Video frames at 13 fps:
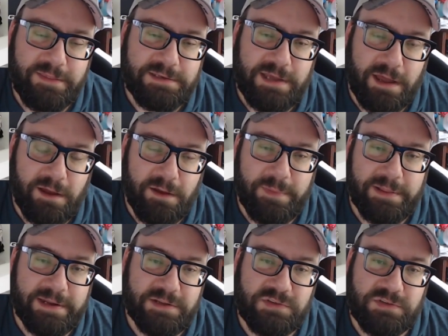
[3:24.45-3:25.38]
the tub and
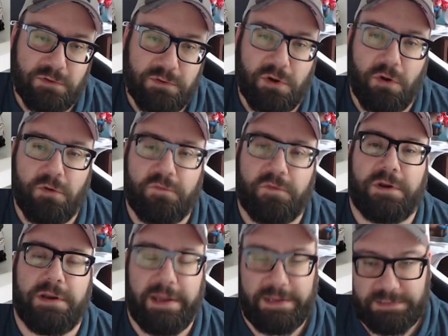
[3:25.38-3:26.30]
let it soak
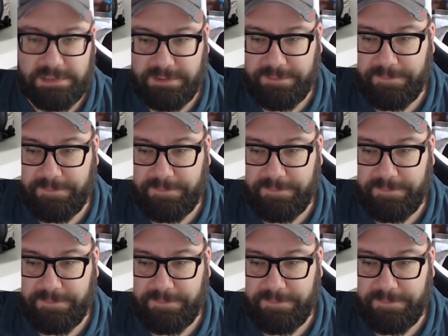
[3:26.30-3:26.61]
overnight.